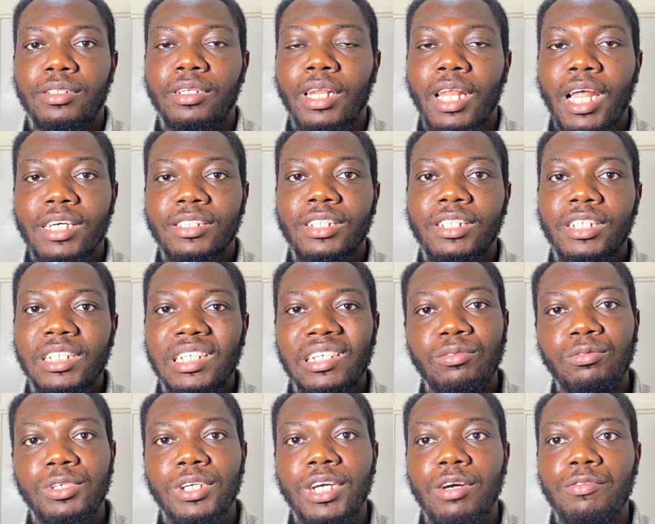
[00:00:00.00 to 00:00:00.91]
Lastly,
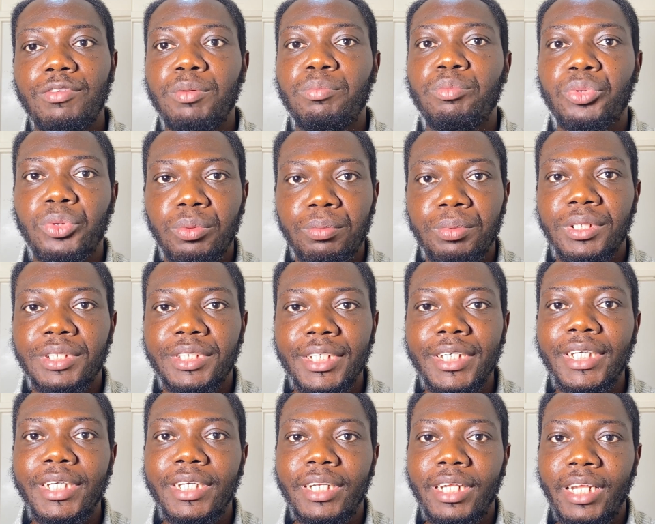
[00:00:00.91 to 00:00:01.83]
if you have a
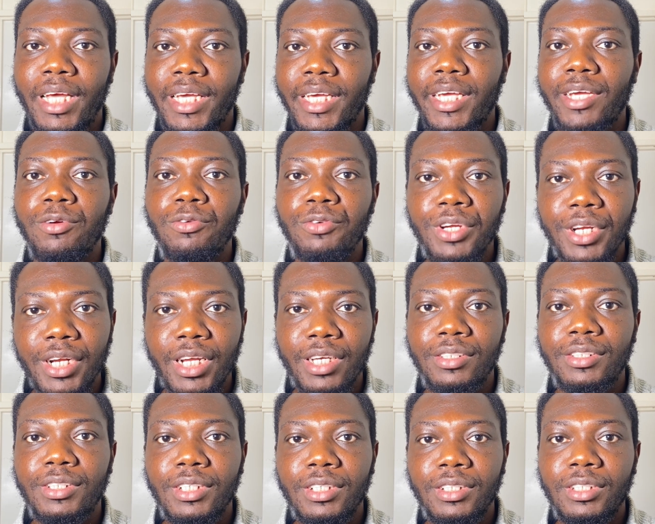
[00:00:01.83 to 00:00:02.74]
property like a real
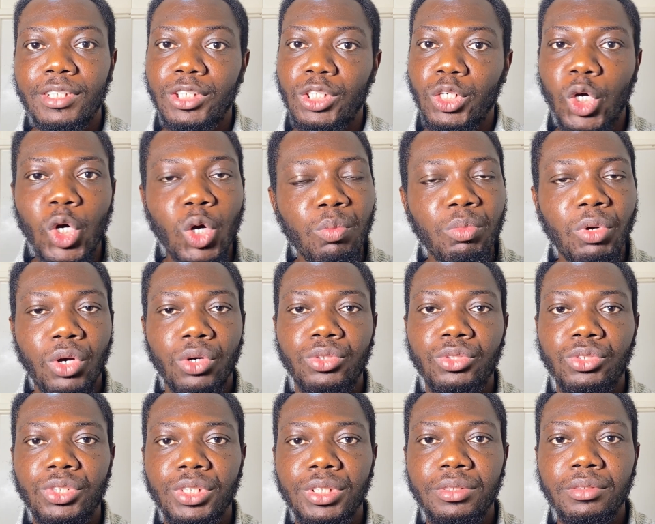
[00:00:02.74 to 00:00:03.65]
estate in your own
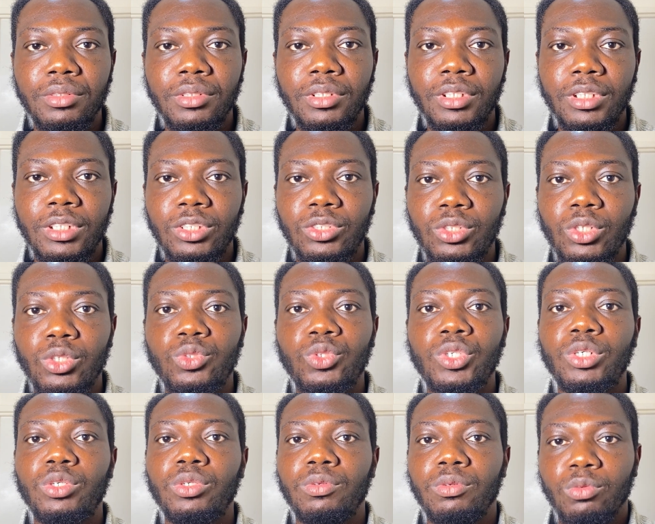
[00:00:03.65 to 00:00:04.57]
country, it's
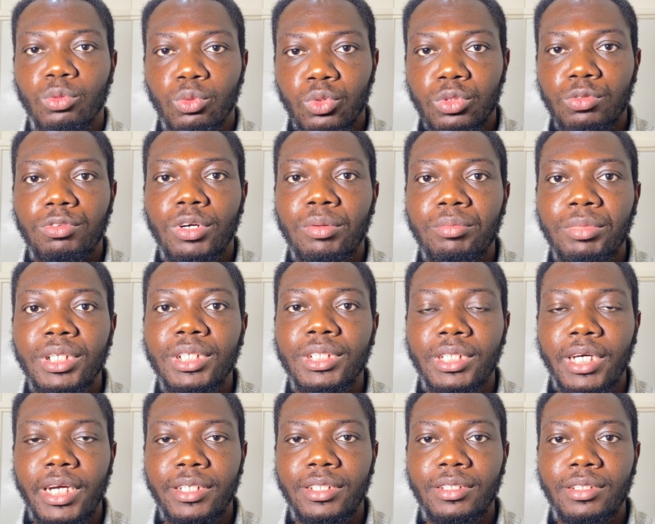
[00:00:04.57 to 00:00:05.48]
also a good family
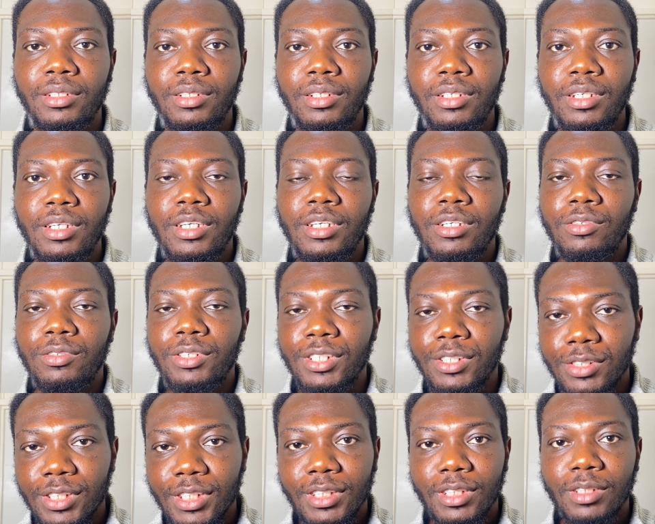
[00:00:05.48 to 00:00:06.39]
ties. The
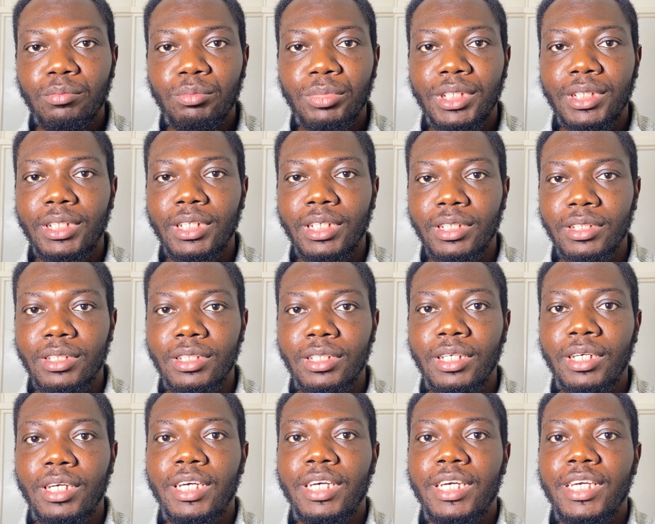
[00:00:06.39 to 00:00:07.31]
reason being that
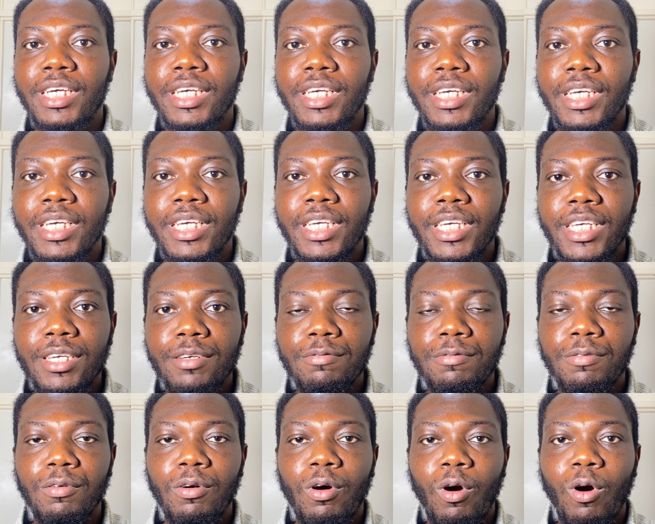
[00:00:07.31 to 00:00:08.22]

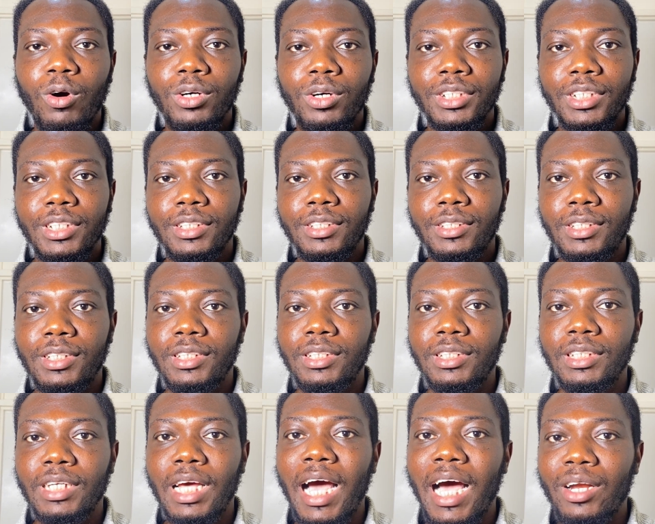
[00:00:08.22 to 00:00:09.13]
if all these
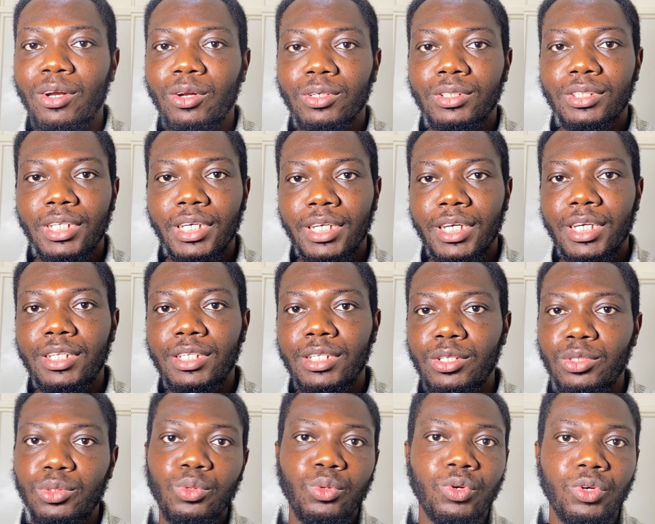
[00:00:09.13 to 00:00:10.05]
things are not taken
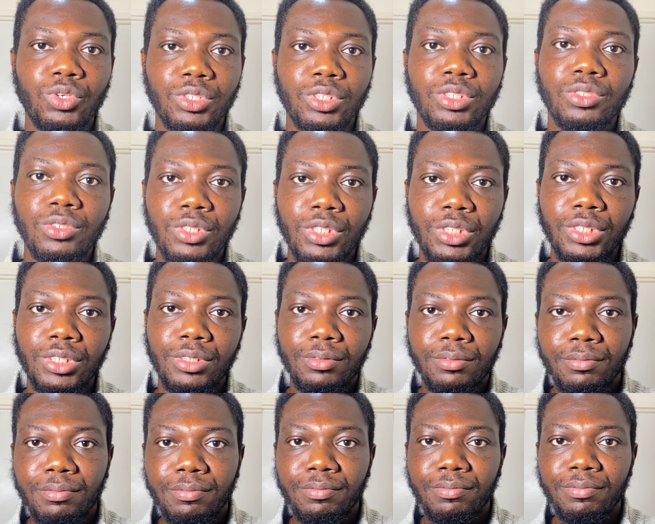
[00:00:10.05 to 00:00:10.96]
into consideration,
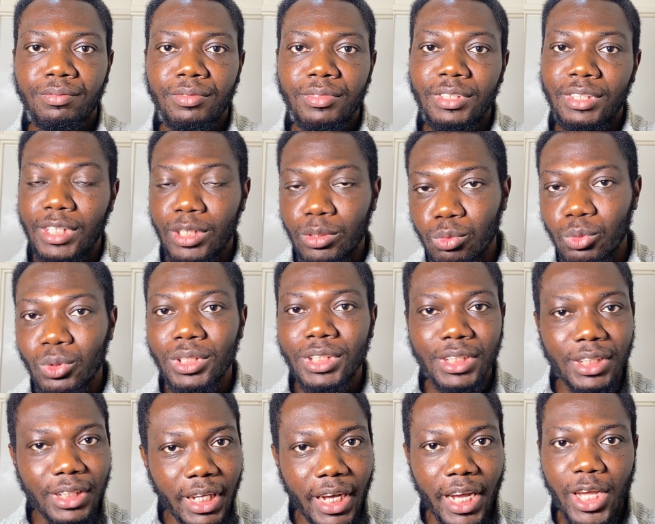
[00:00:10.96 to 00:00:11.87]
they will
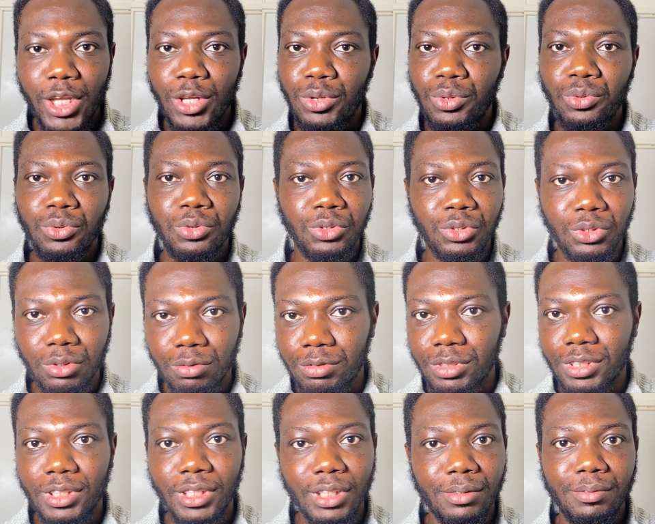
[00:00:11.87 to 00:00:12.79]
deny you your
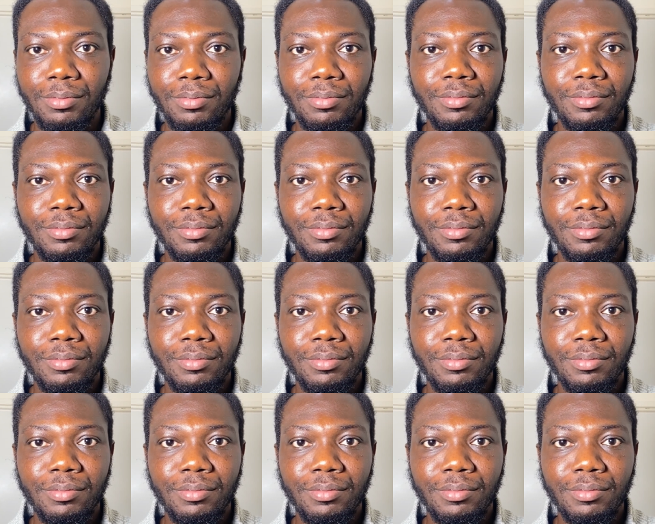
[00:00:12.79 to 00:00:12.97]
visa.